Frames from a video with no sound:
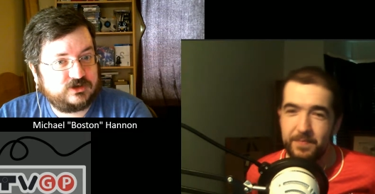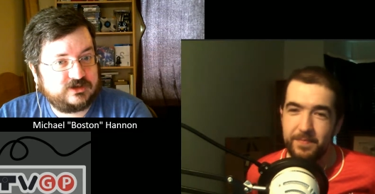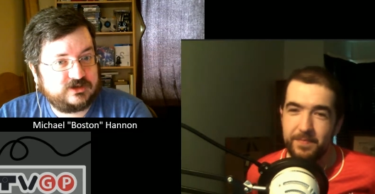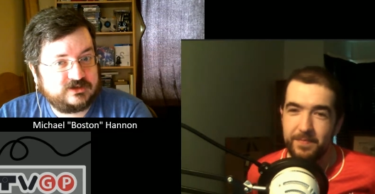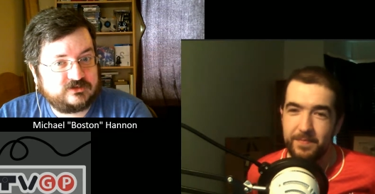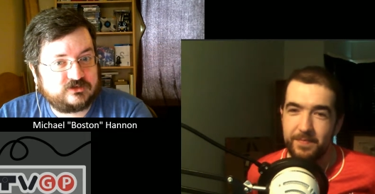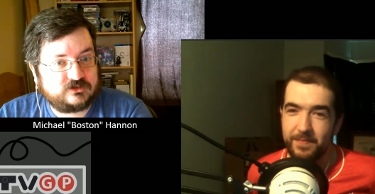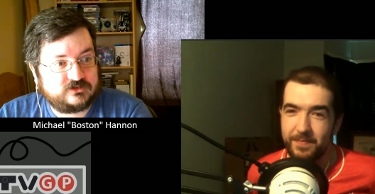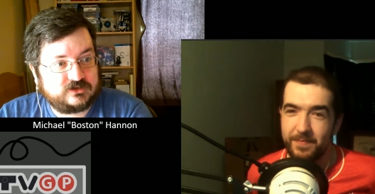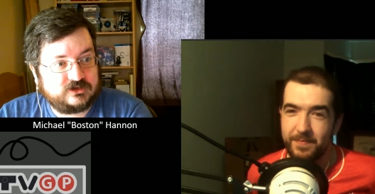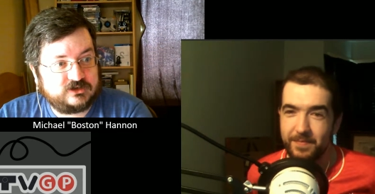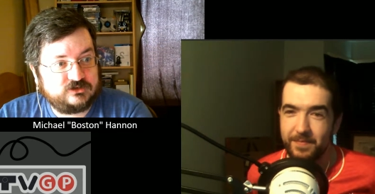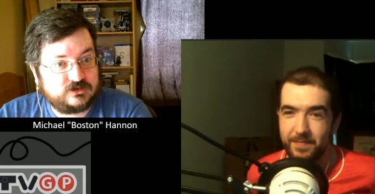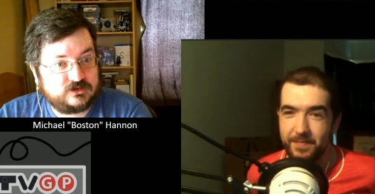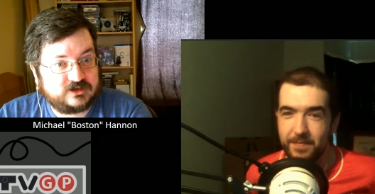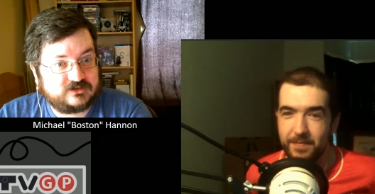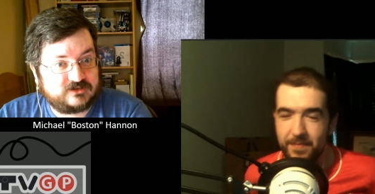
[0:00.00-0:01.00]
Speaker 1: insult to injury
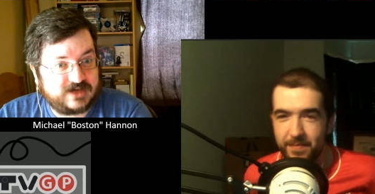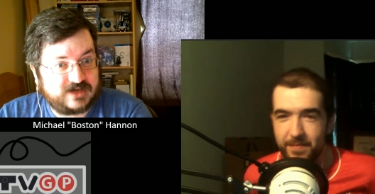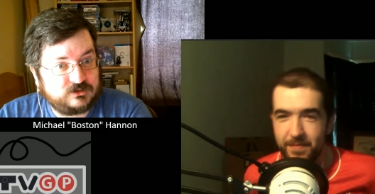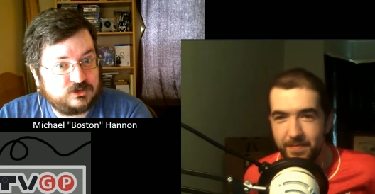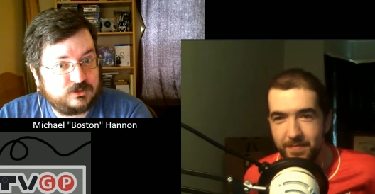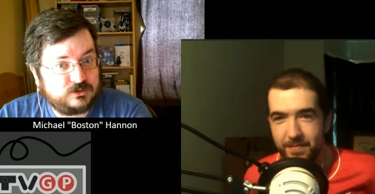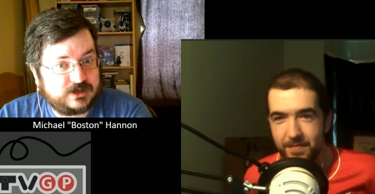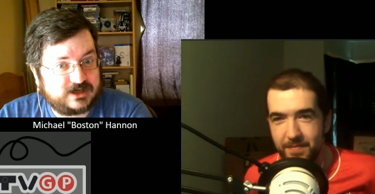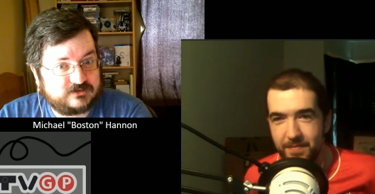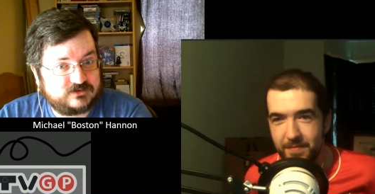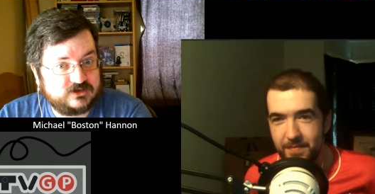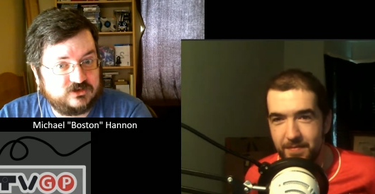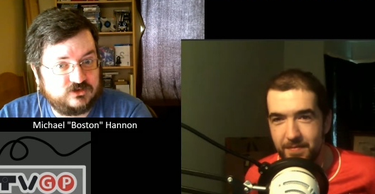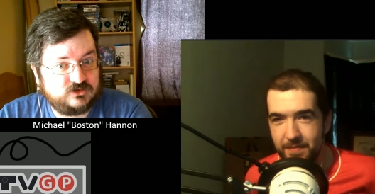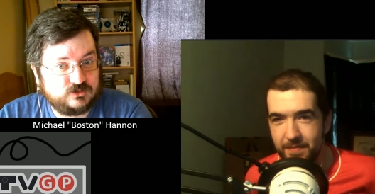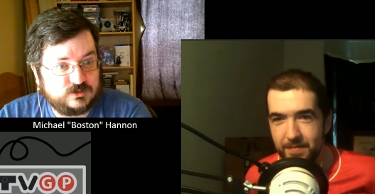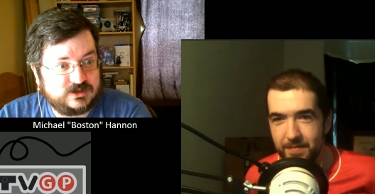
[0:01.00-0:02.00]
is now you have to do
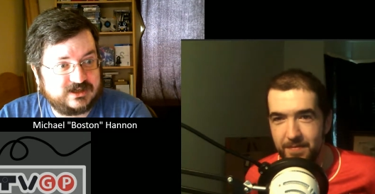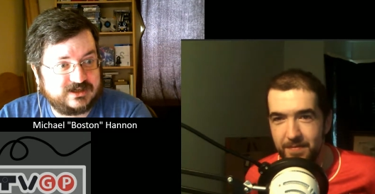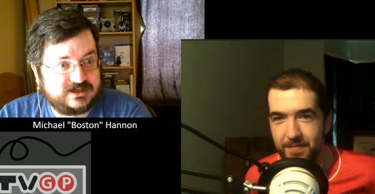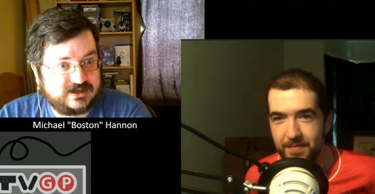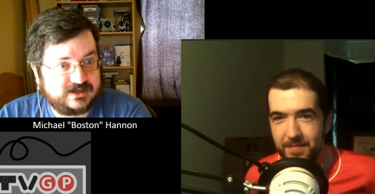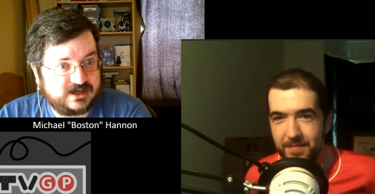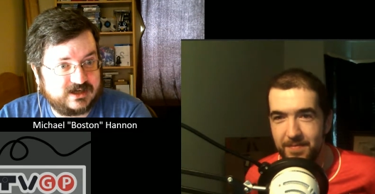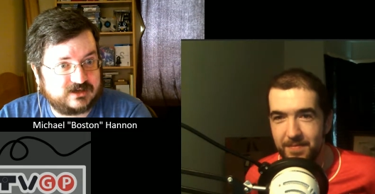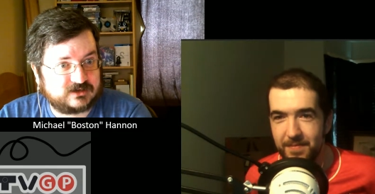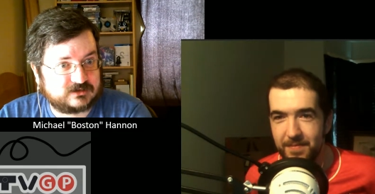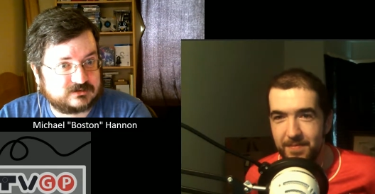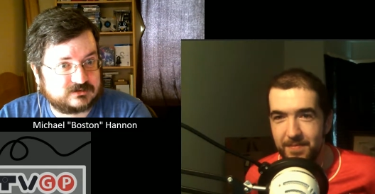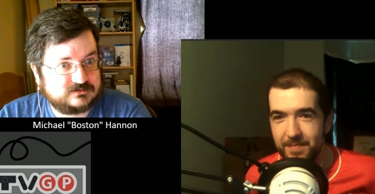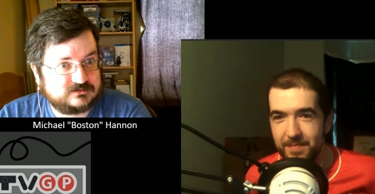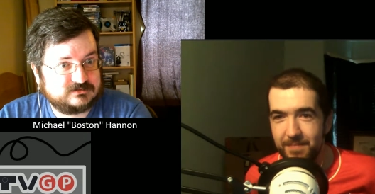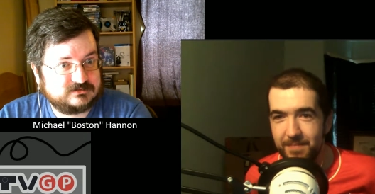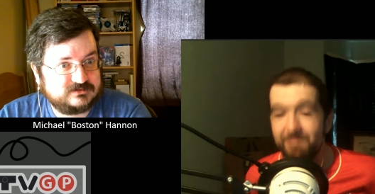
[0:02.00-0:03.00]
it again.
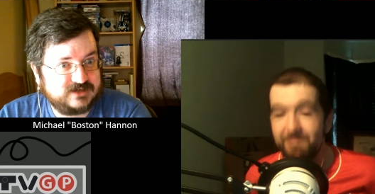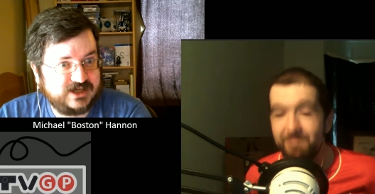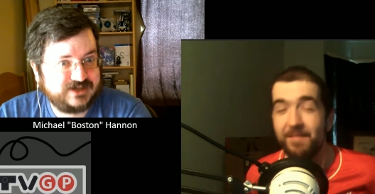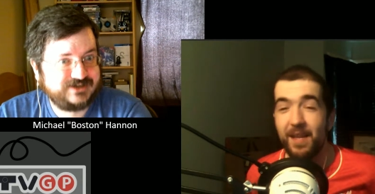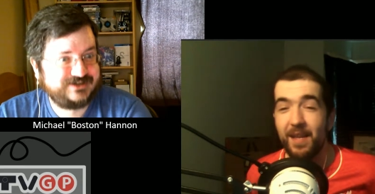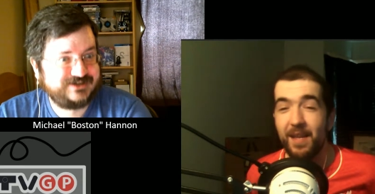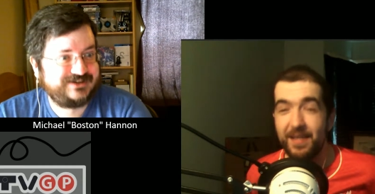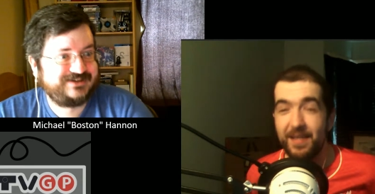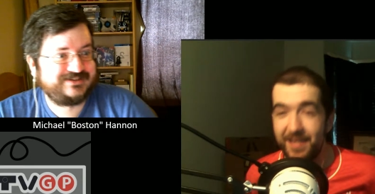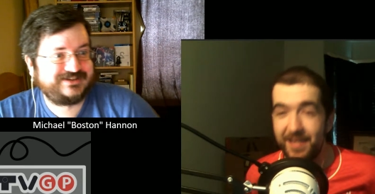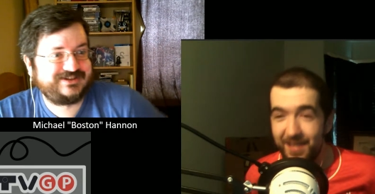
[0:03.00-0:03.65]
Yep.